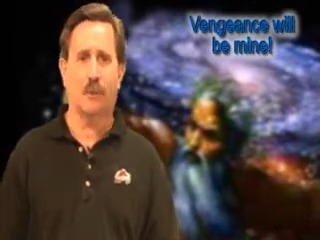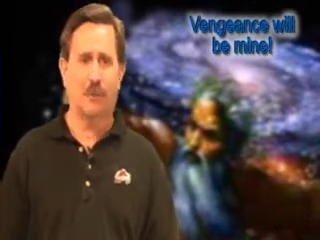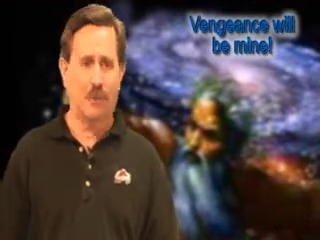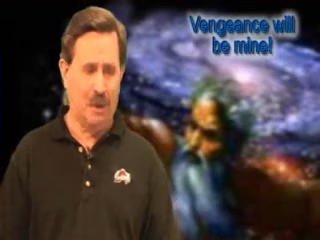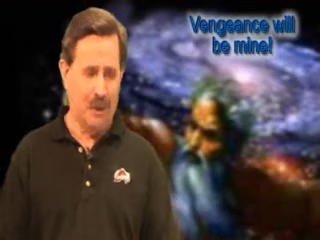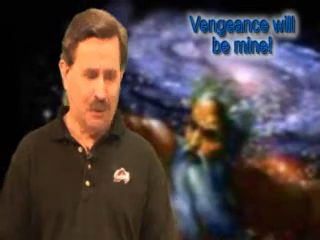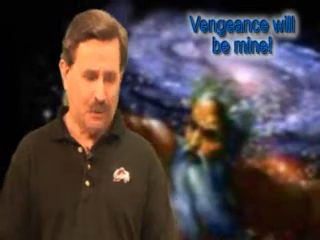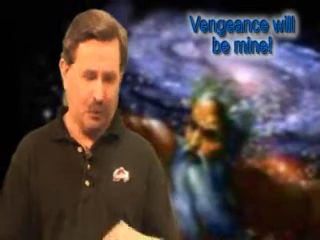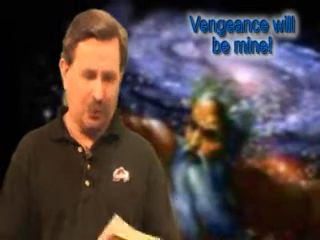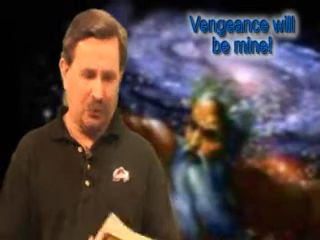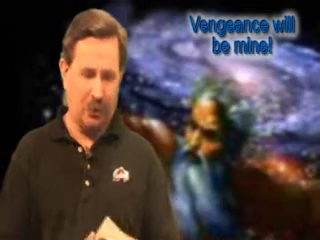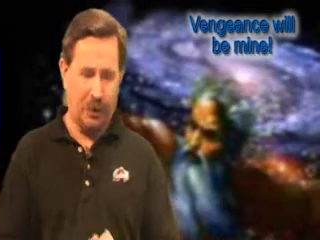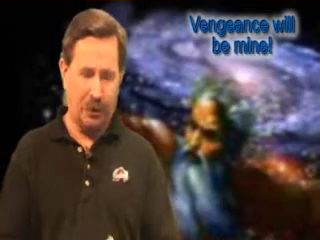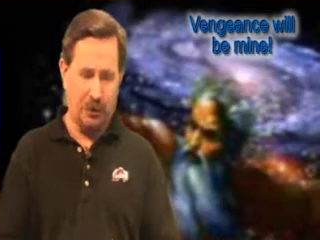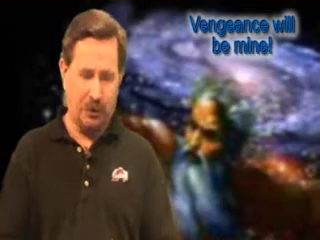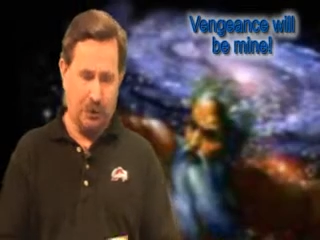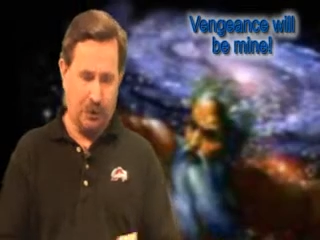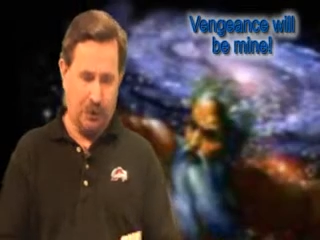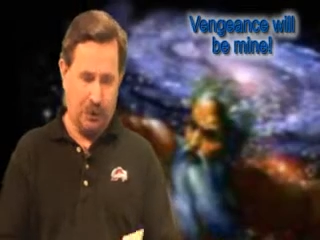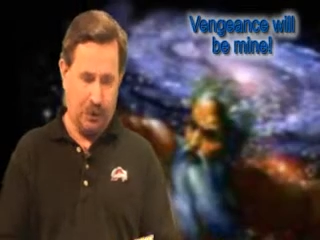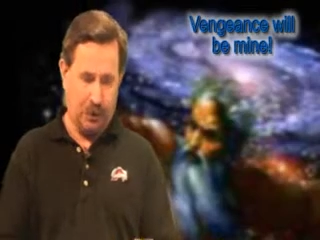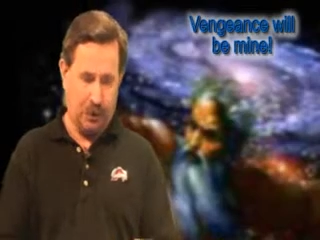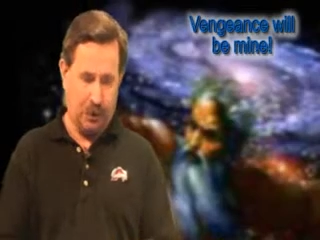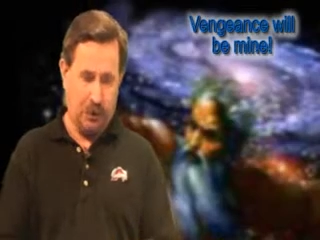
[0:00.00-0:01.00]
I mean, the
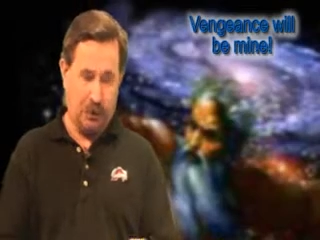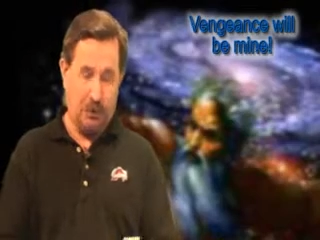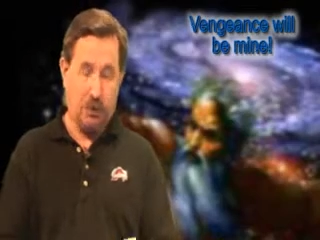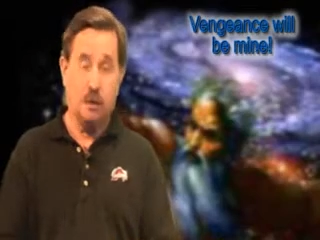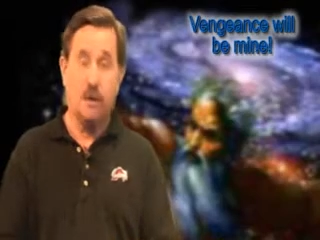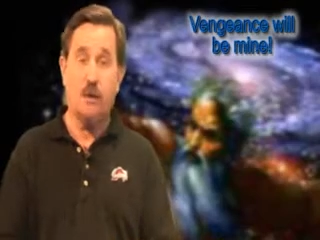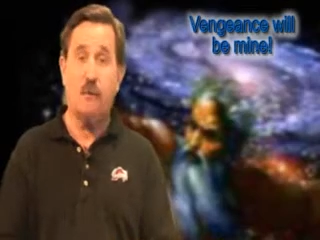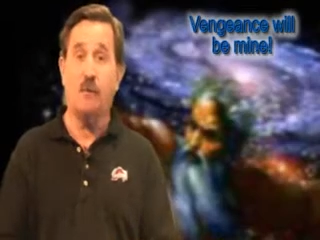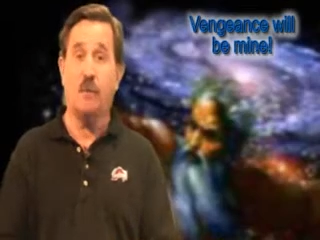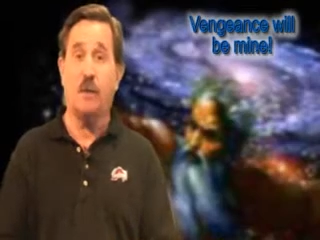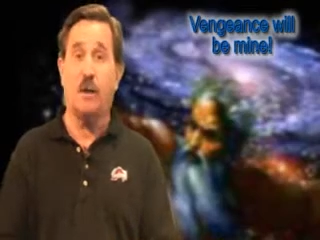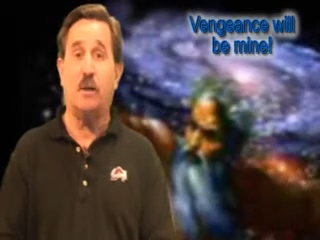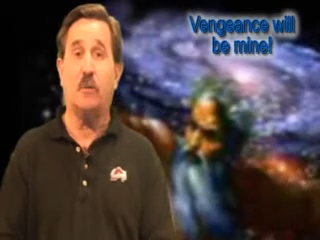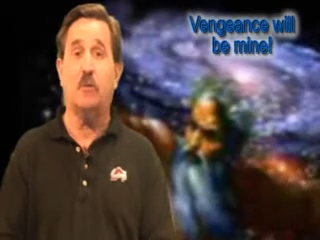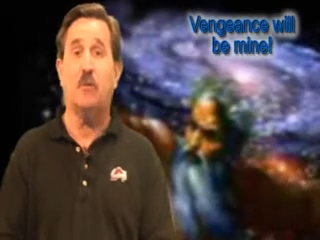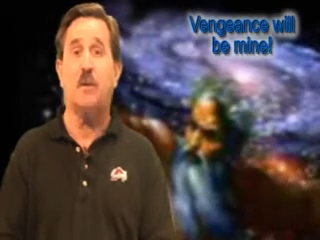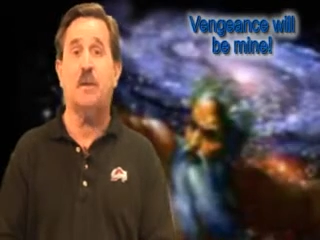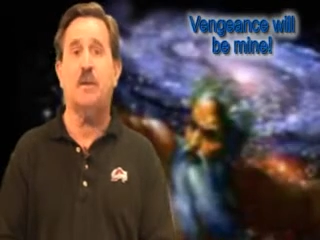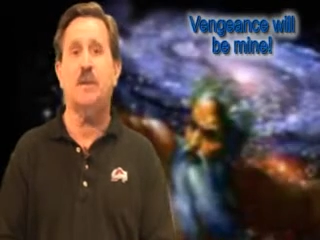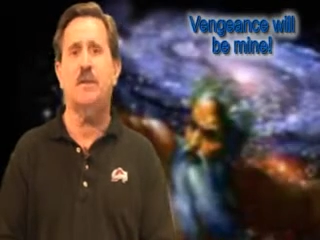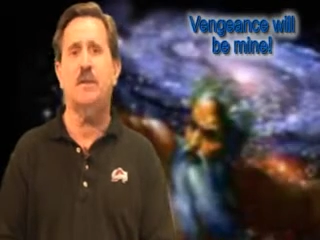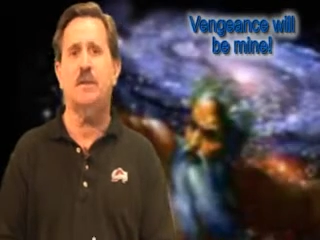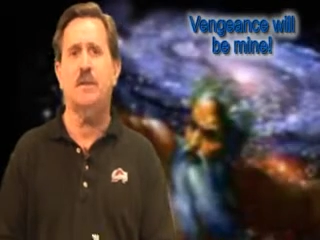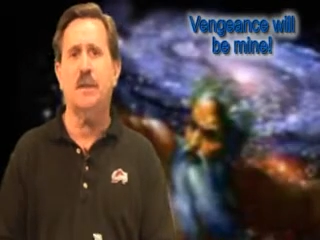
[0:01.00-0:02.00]
question is, did He mean
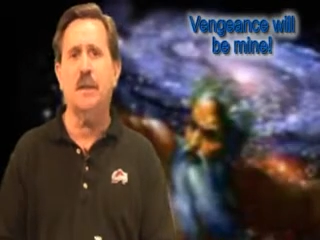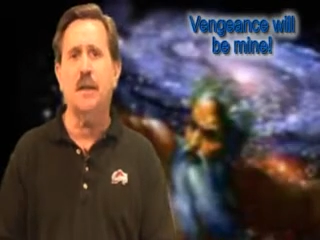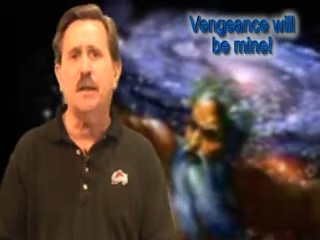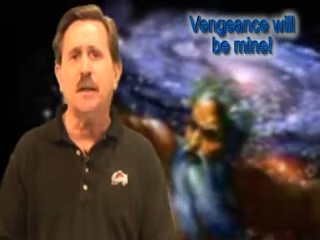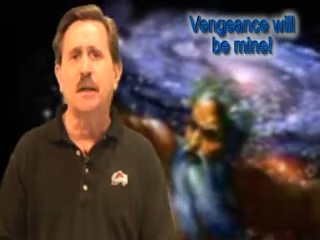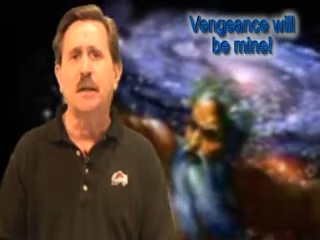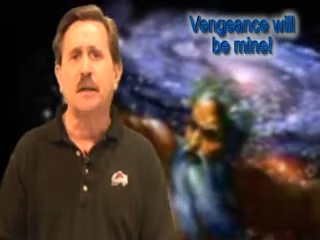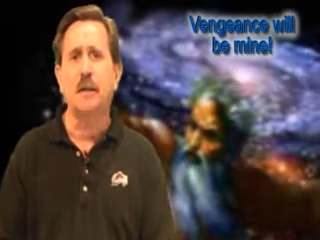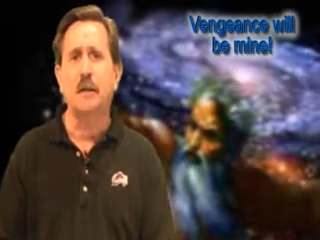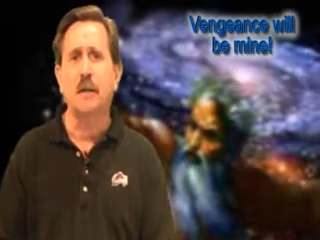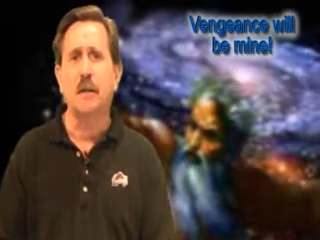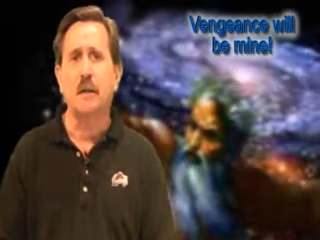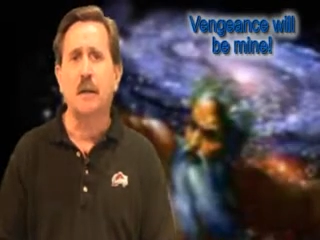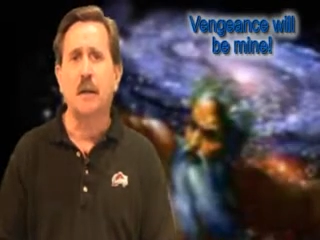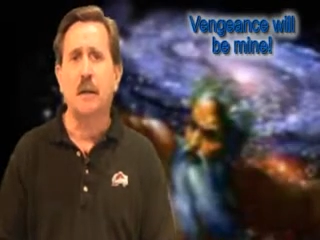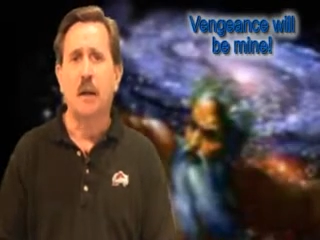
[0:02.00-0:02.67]
what He said?